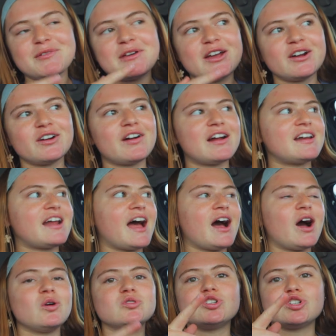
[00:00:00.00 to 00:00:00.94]
here right
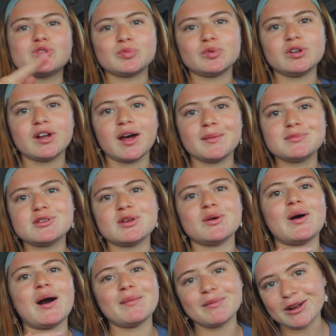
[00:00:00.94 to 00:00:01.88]
now, just pulled up,
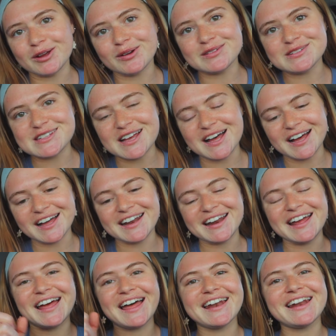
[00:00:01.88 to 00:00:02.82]
so I'm gonna go inside
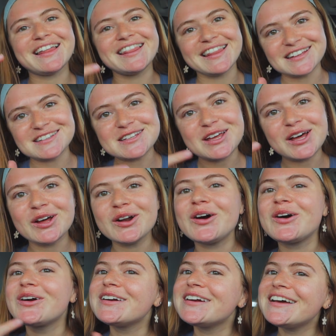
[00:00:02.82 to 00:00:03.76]
and let's get
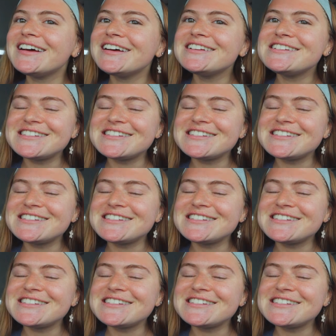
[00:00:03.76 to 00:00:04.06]
our nails